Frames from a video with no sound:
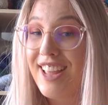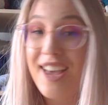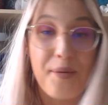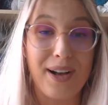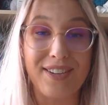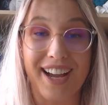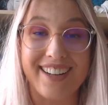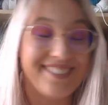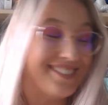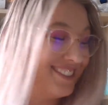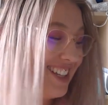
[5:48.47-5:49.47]
Well
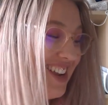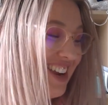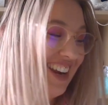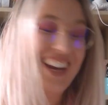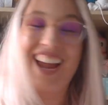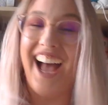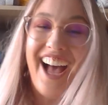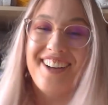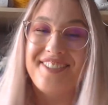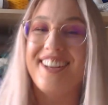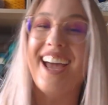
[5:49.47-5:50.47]
done. You
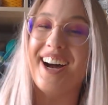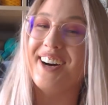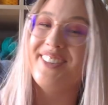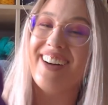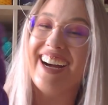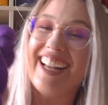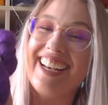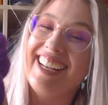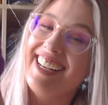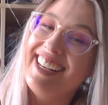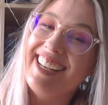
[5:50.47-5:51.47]
have now
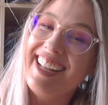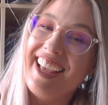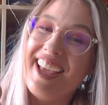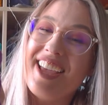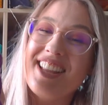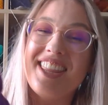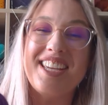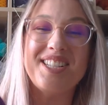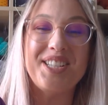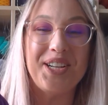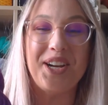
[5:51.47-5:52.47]
won
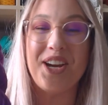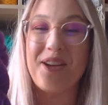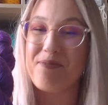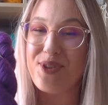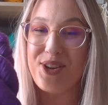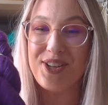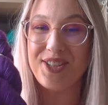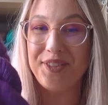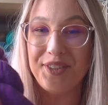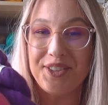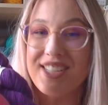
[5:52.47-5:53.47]
these two
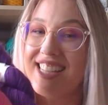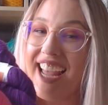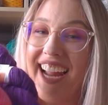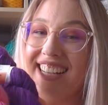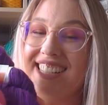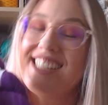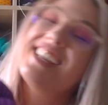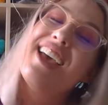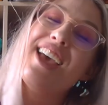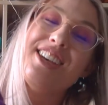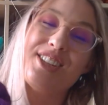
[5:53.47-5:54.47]
beautiful skeins.
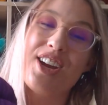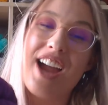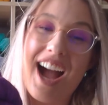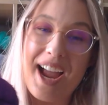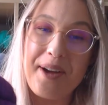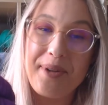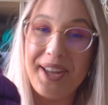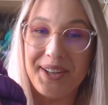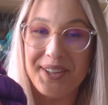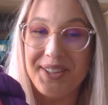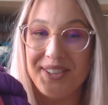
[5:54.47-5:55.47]
So I
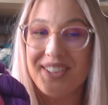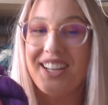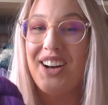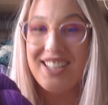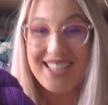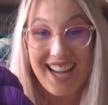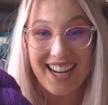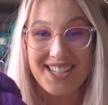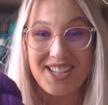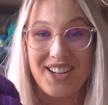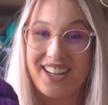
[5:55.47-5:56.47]
will
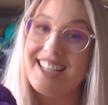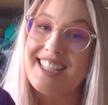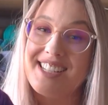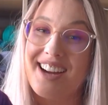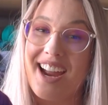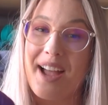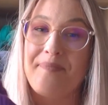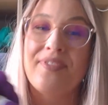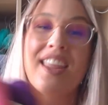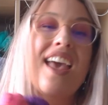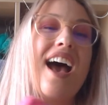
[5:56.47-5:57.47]
contact you on Instagram
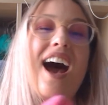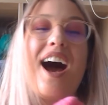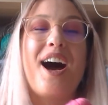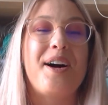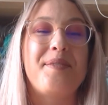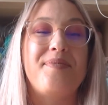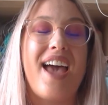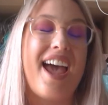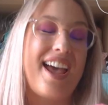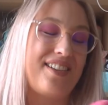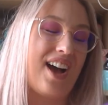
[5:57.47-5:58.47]

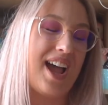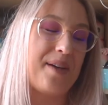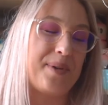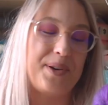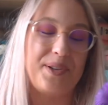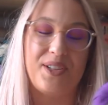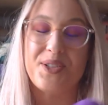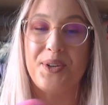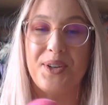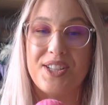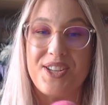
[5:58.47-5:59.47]
and I will
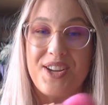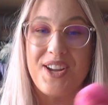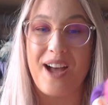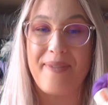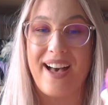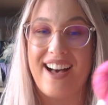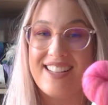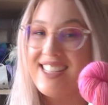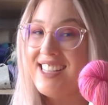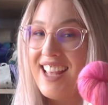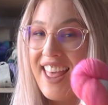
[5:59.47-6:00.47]
talk to you
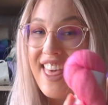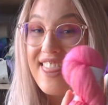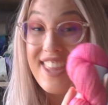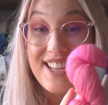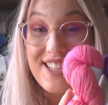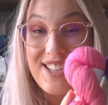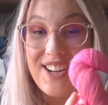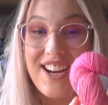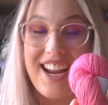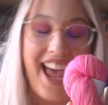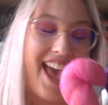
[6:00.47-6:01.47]
about these
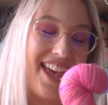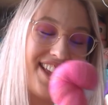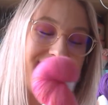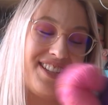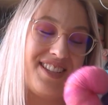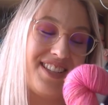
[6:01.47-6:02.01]
two, and